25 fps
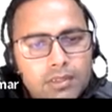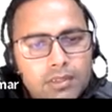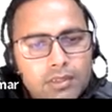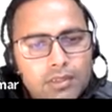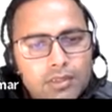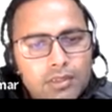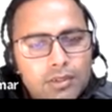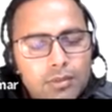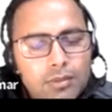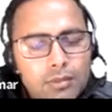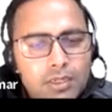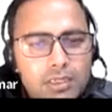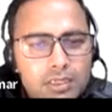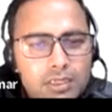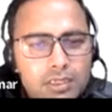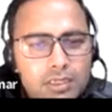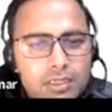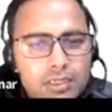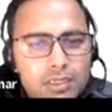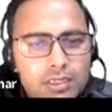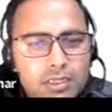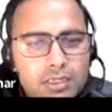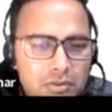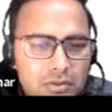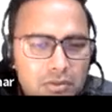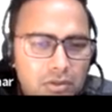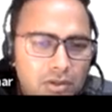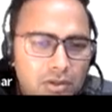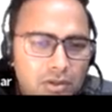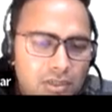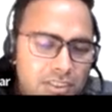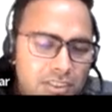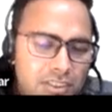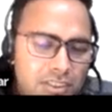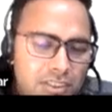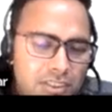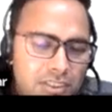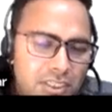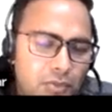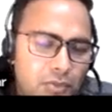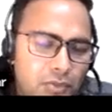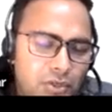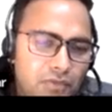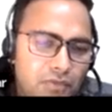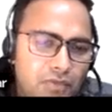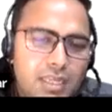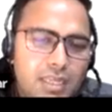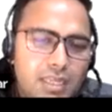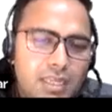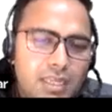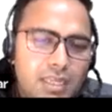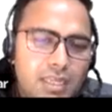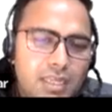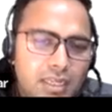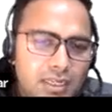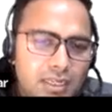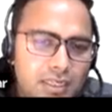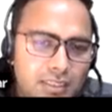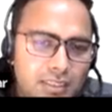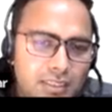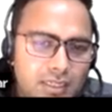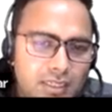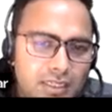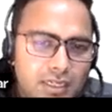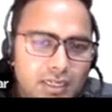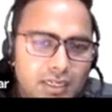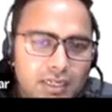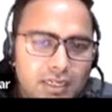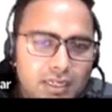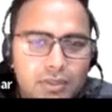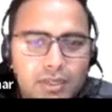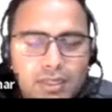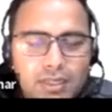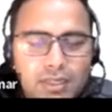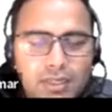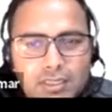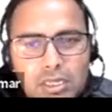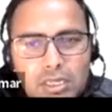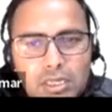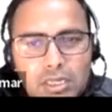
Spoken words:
It doesn't call shape. Okay, 1D it is, right? Okay, like this.